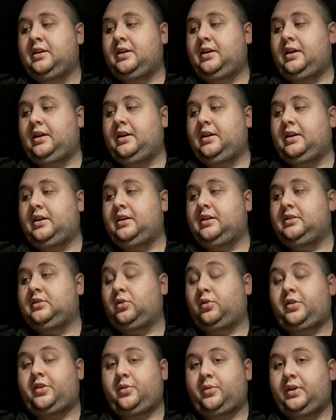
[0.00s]

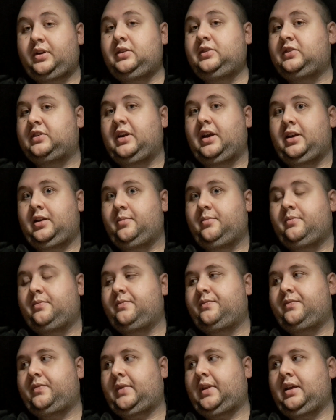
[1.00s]
Lord of the Rings game,
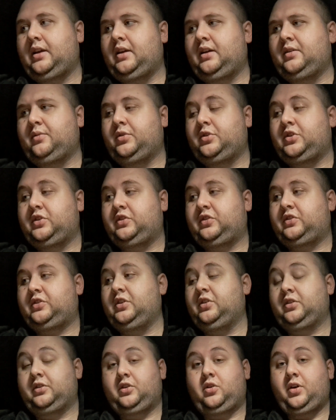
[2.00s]
which is
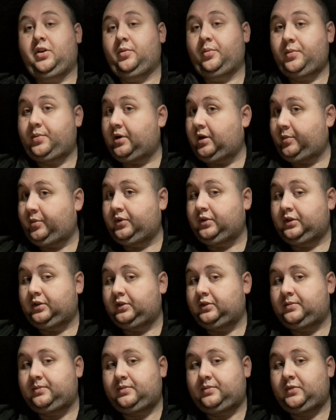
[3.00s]
still incredibly
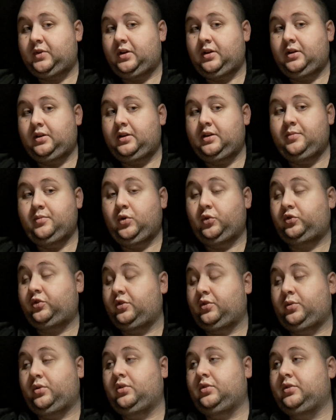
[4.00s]
popular in most
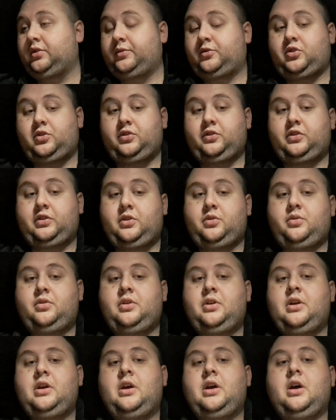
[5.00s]
of the world. It turns out.
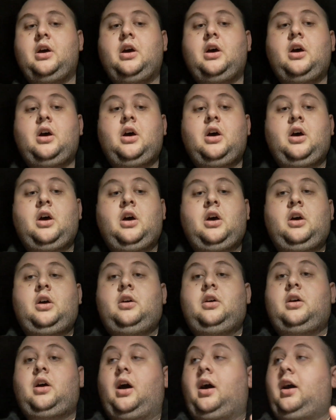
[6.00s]

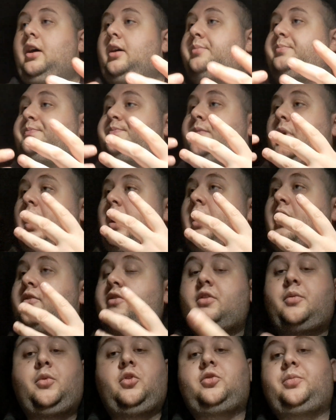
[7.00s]

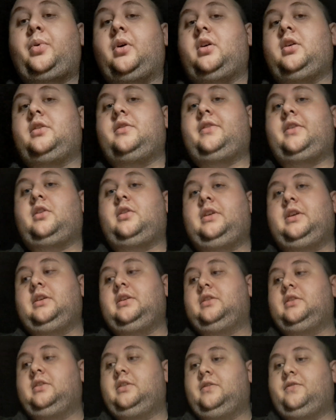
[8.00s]
For the most part, for
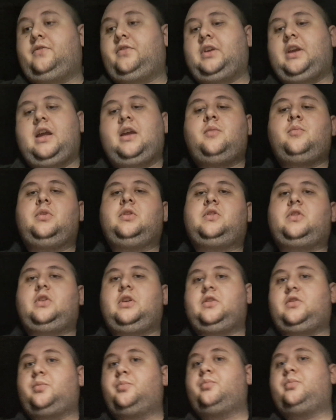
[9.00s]
the game.
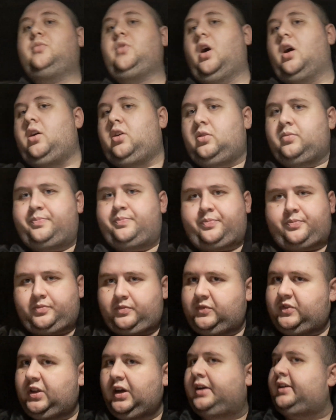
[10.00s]
It's all
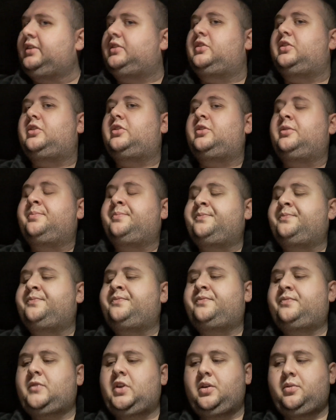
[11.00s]
dice.
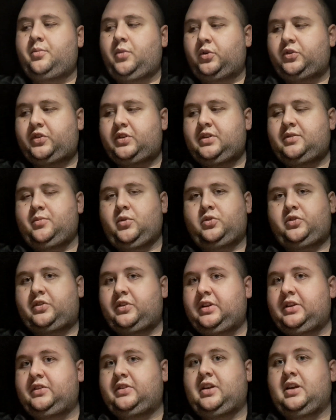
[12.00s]
Most
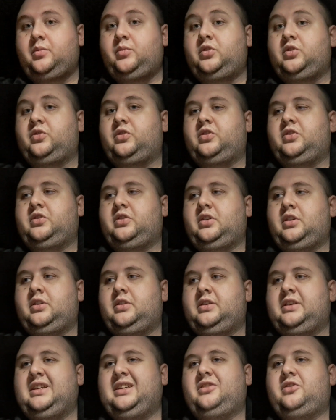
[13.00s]
of these games uses
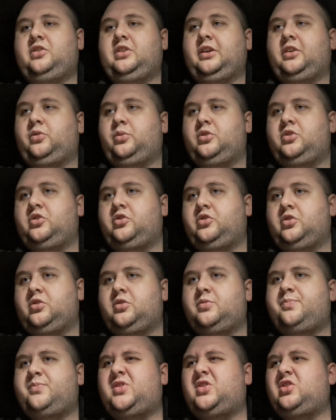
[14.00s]
a D6, which is
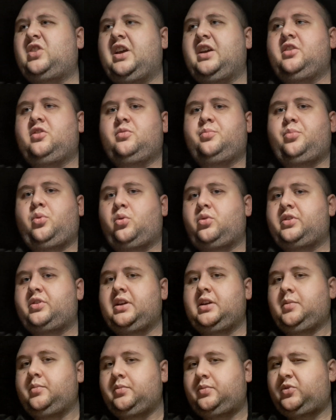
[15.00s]
your standard board
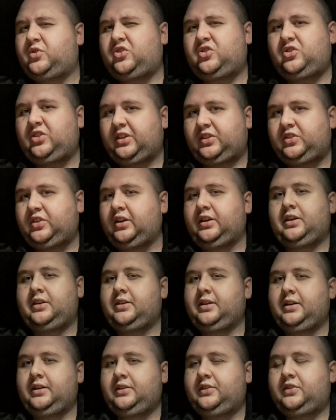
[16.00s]
game six-sided
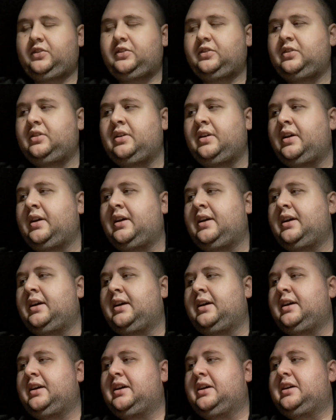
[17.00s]
dice.
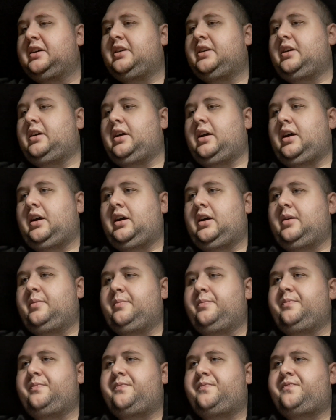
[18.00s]

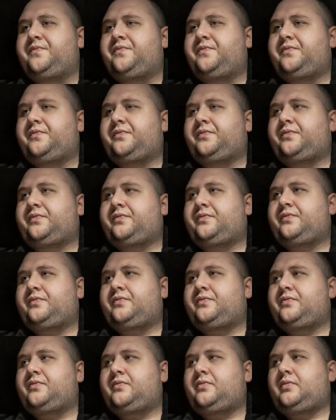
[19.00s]
Um,
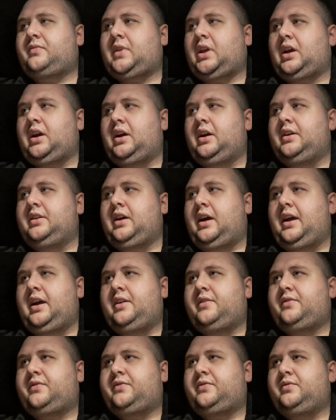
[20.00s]
I
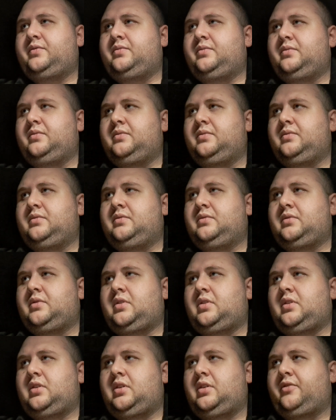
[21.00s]
have
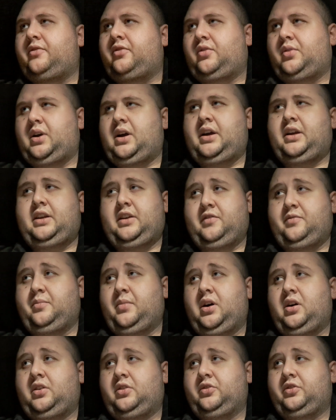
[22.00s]
a variety of
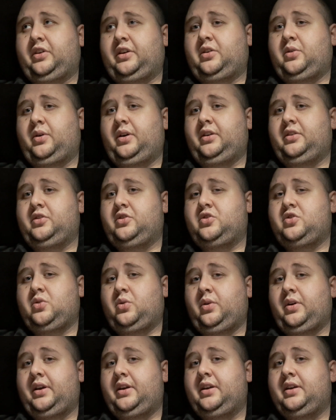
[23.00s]
models I quite
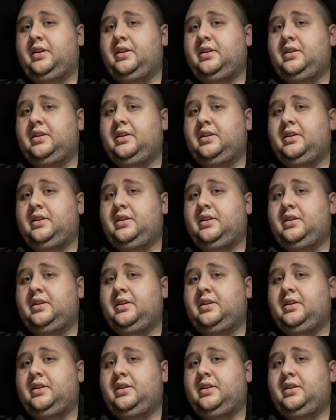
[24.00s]
enjoy.